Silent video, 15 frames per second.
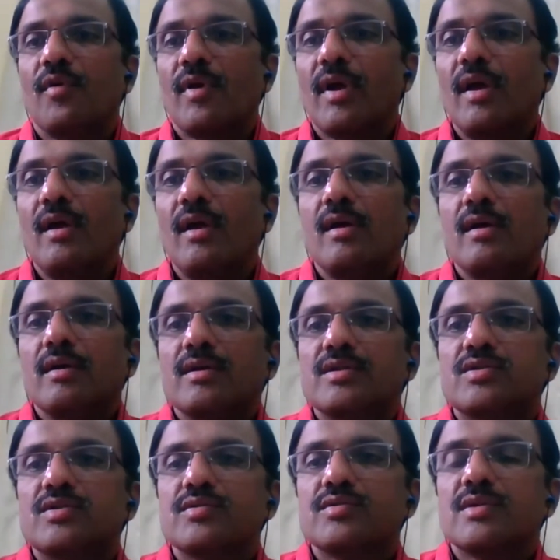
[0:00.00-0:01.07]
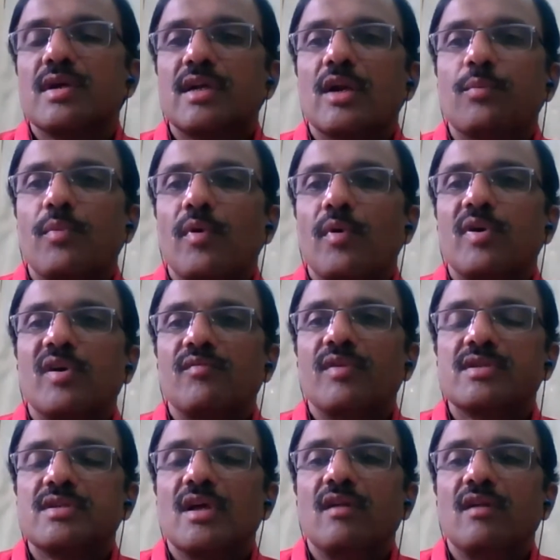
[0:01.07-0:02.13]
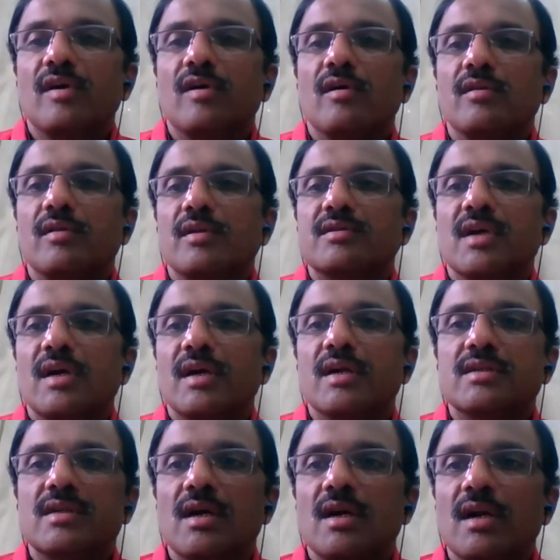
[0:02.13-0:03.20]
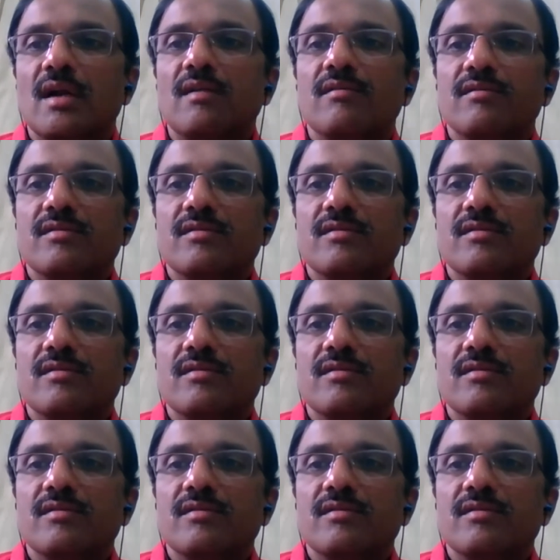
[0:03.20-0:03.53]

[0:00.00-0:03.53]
Okay. So center part of the cell we call the central cylinder.